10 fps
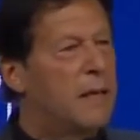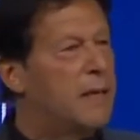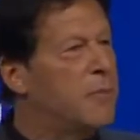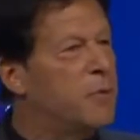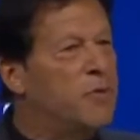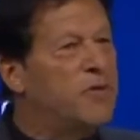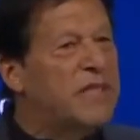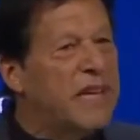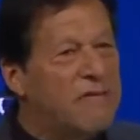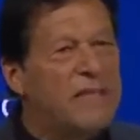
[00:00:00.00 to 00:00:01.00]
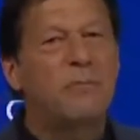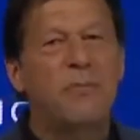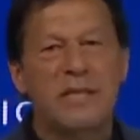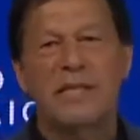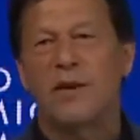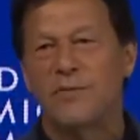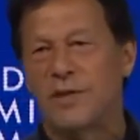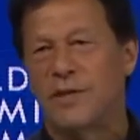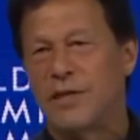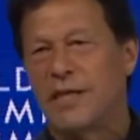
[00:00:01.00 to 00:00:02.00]
removed 70% of
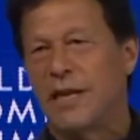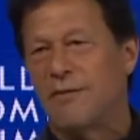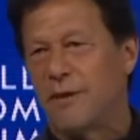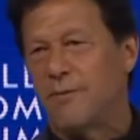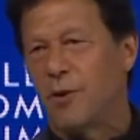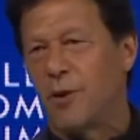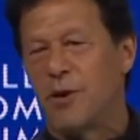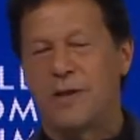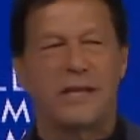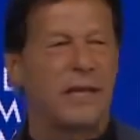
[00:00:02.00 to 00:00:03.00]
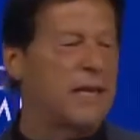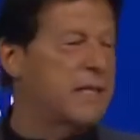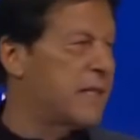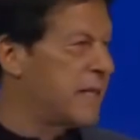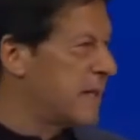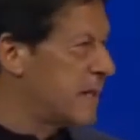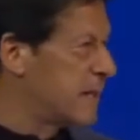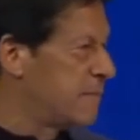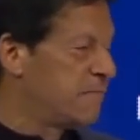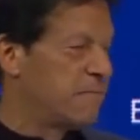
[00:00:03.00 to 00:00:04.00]
the tree cover of Lahore in the last 10
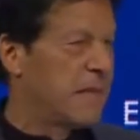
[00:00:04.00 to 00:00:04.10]
years.